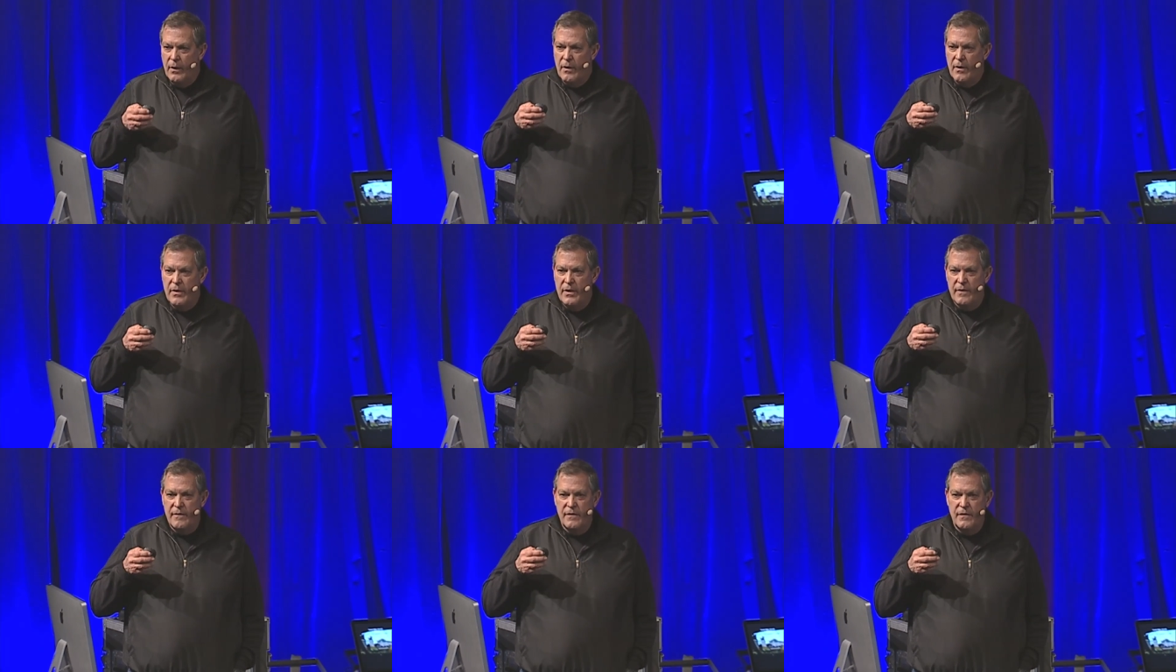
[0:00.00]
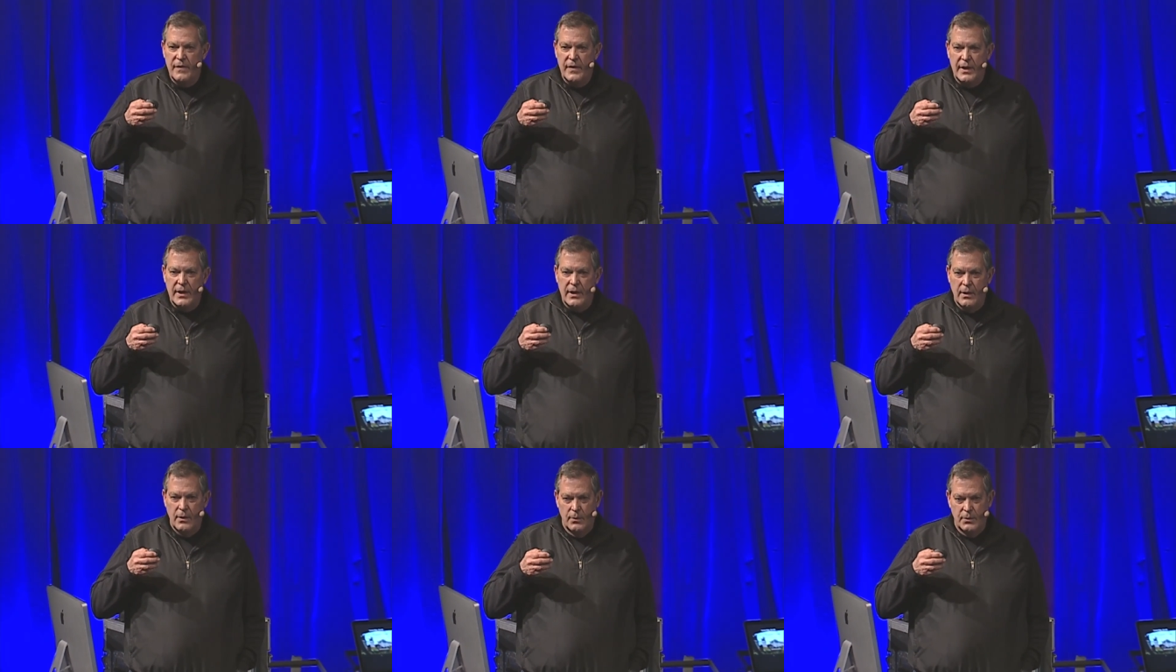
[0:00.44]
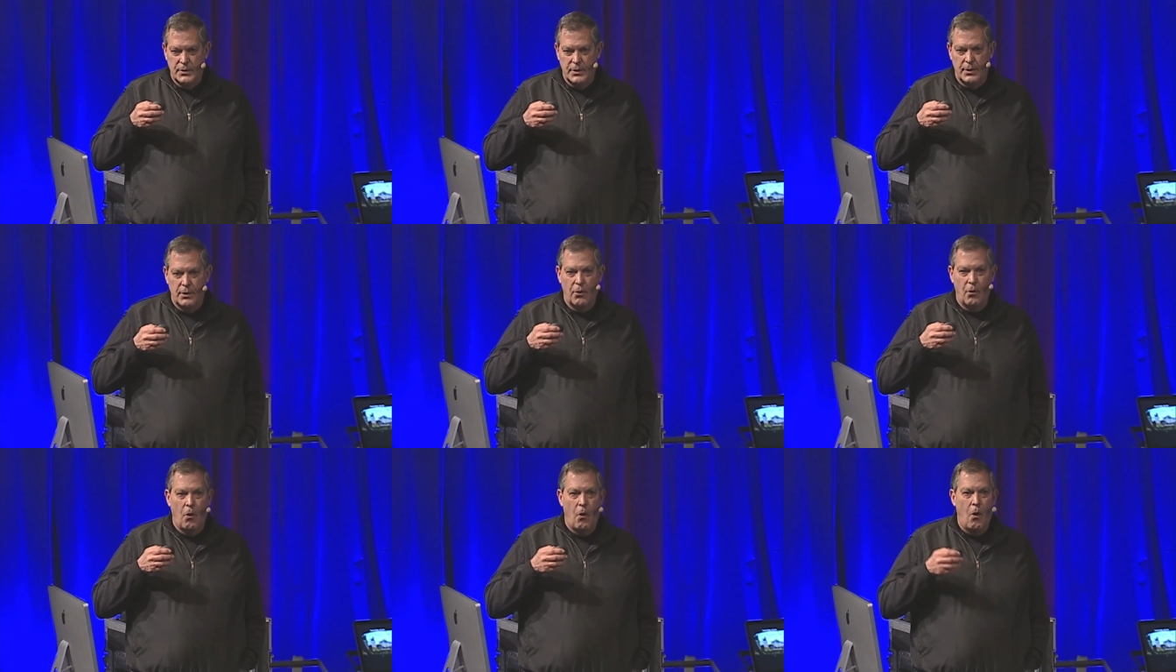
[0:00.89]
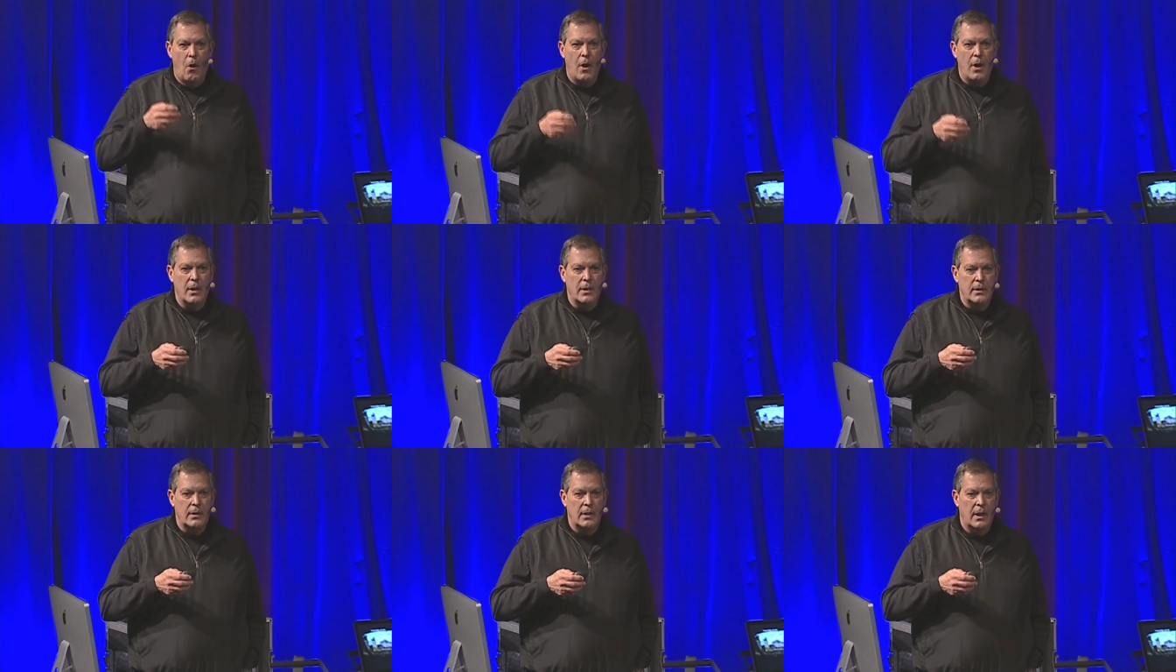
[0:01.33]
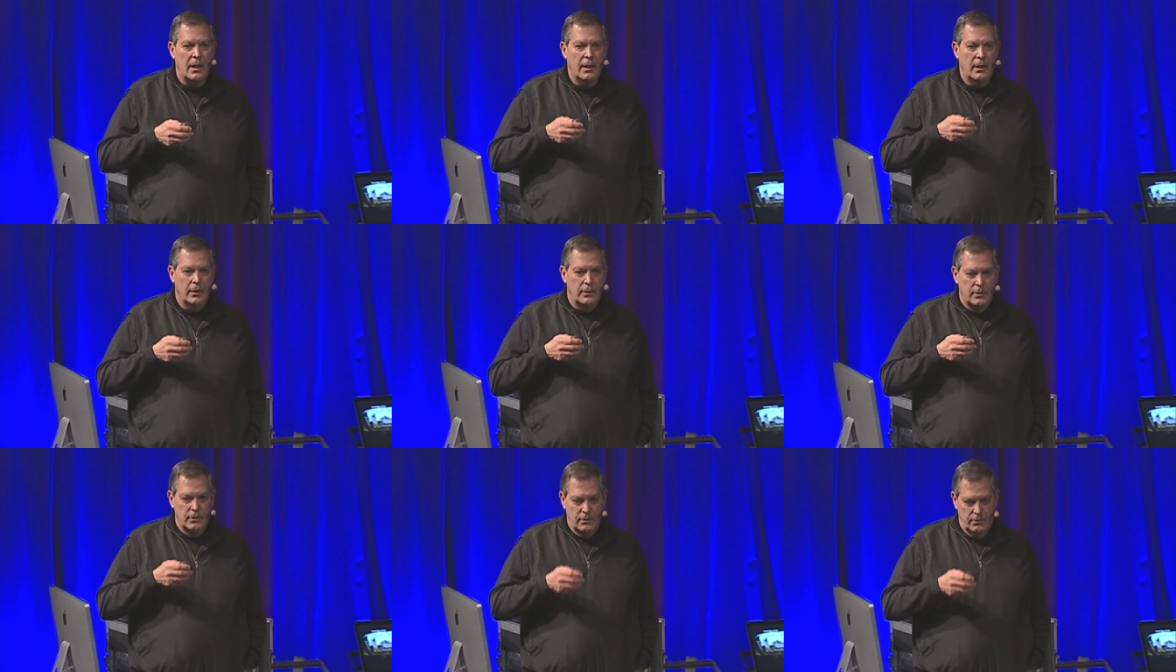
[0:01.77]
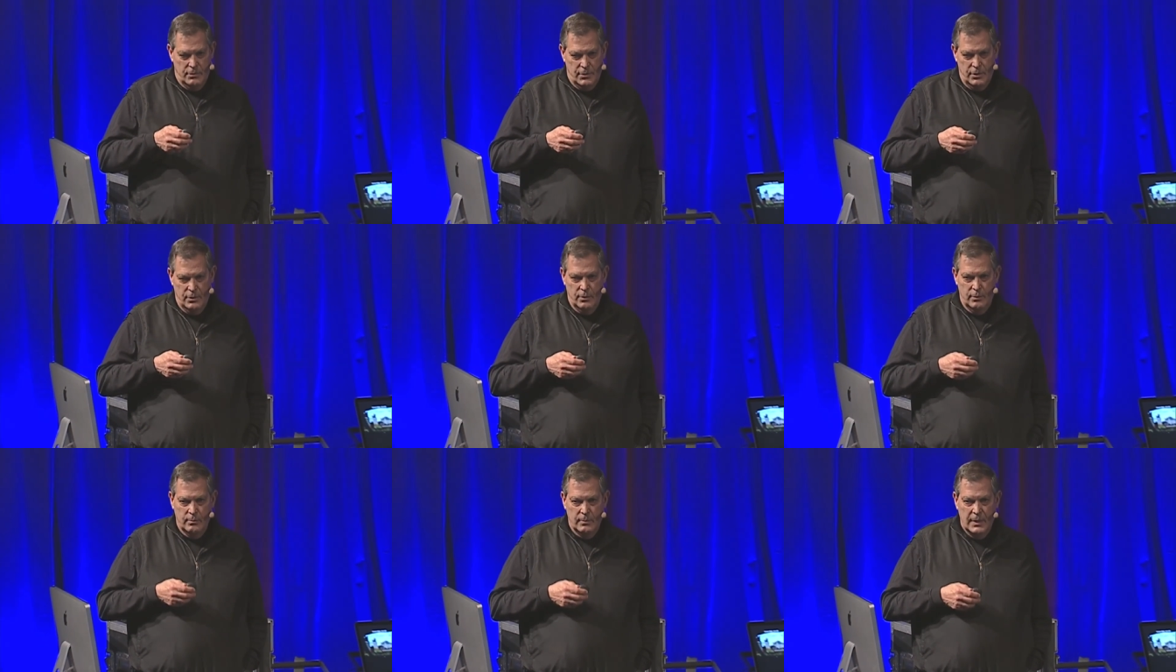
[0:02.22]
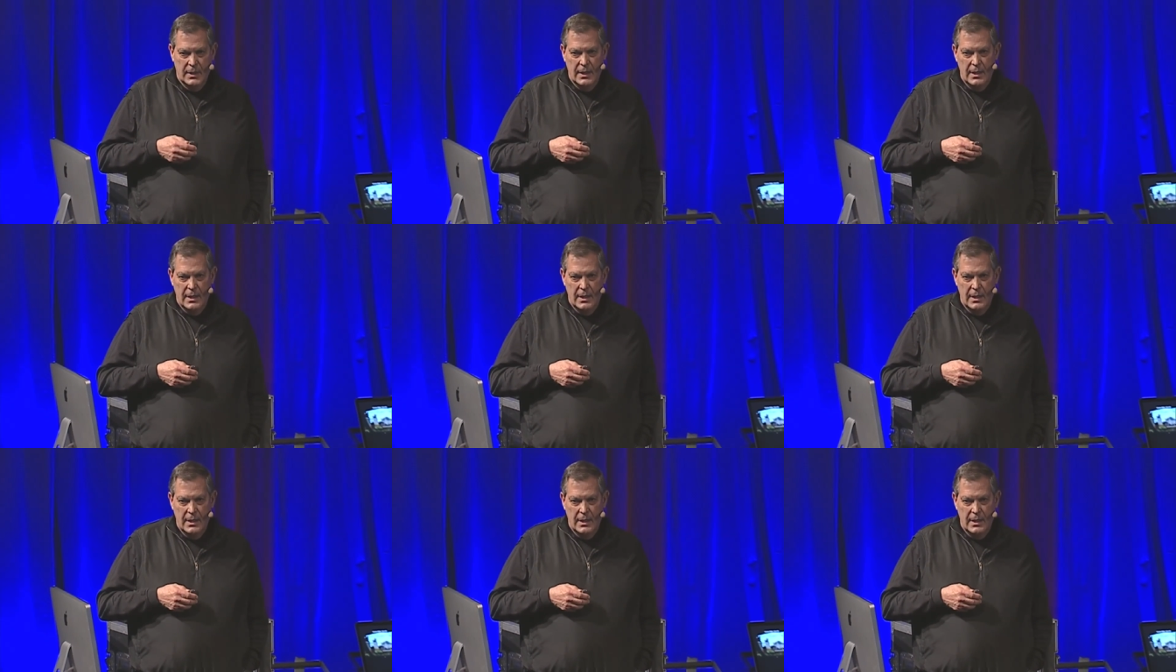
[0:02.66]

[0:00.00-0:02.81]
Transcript: the videos that are on YouTube,